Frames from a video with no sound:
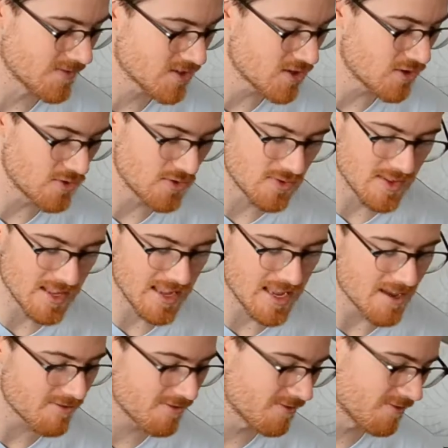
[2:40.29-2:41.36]
So
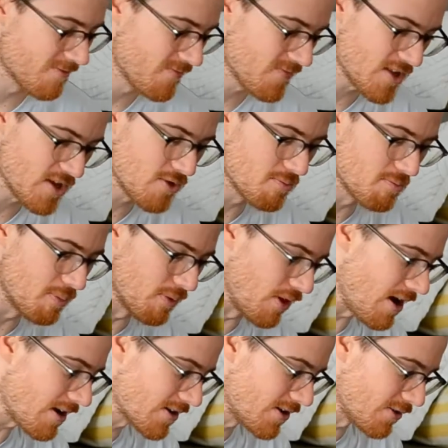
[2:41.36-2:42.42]
if you
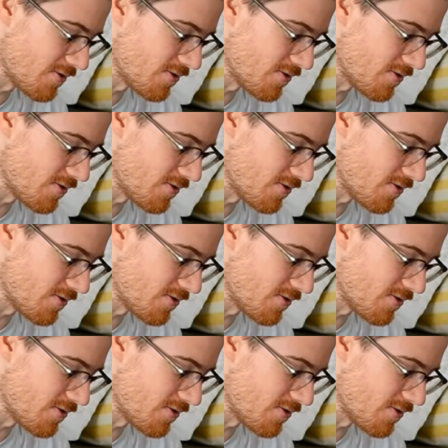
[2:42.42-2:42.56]
block your